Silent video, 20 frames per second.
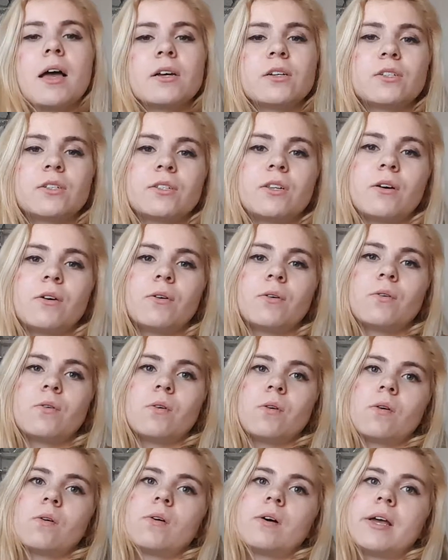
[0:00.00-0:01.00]

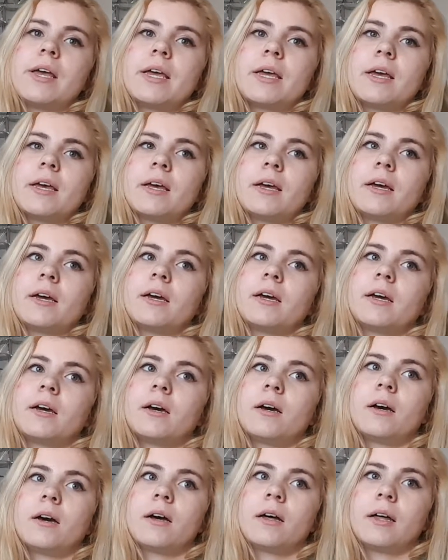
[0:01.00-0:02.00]
So
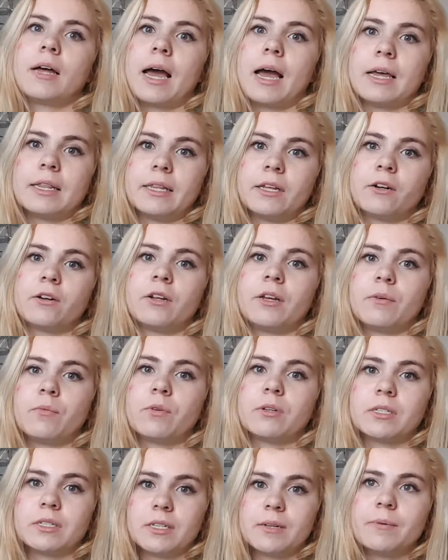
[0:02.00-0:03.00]
I literally
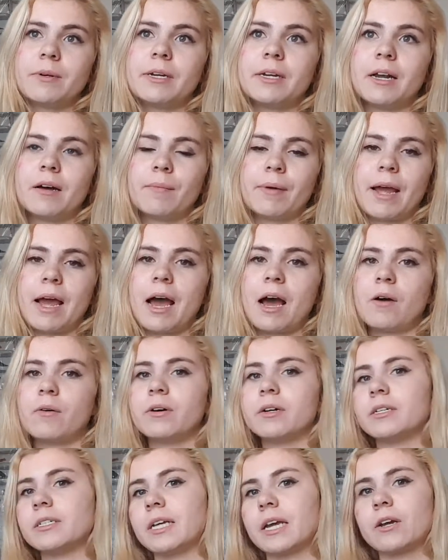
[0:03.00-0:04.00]
was limited on my
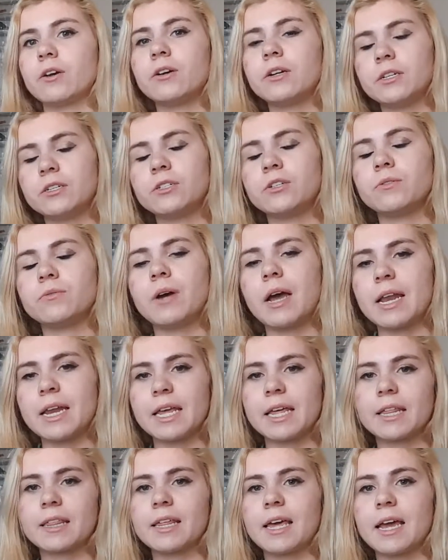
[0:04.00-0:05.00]
hours. I couldn't do
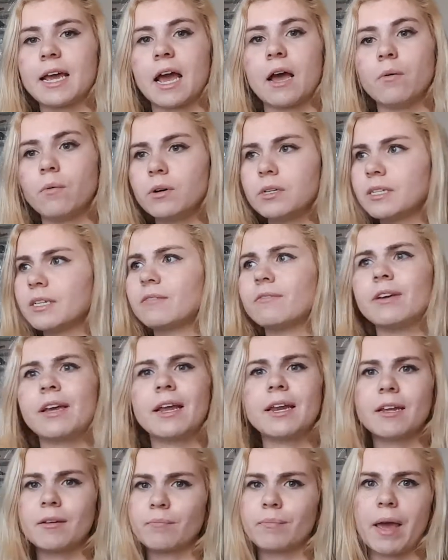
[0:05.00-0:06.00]
anything. I wasn't even
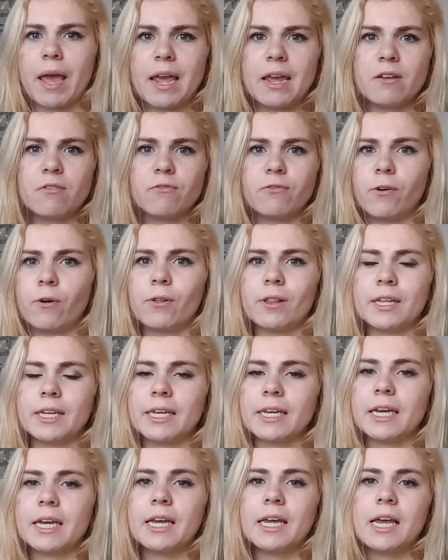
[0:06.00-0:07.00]
getting paid
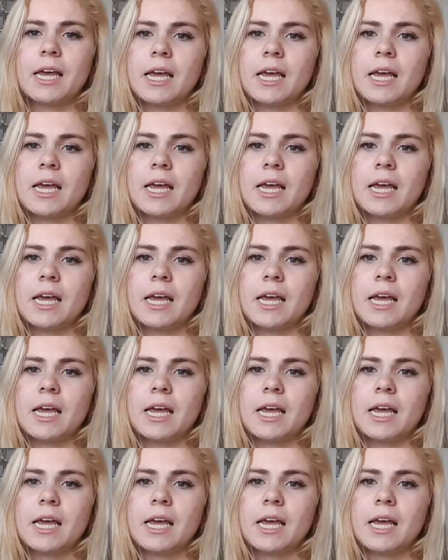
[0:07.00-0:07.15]
fully.